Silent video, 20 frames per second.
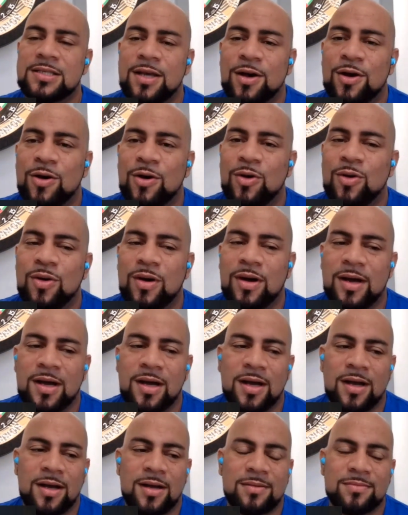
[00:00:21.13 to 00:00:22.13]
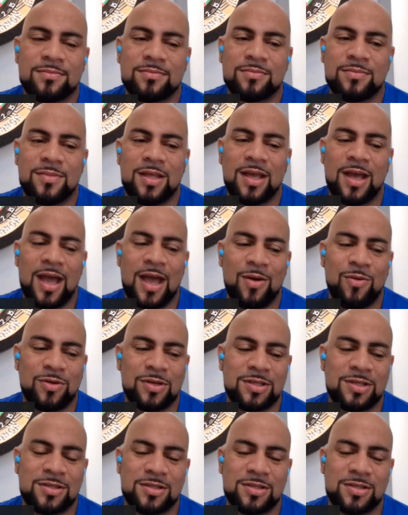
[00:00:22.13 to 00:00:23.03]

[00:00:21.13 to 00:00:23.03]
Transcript: So, yeah,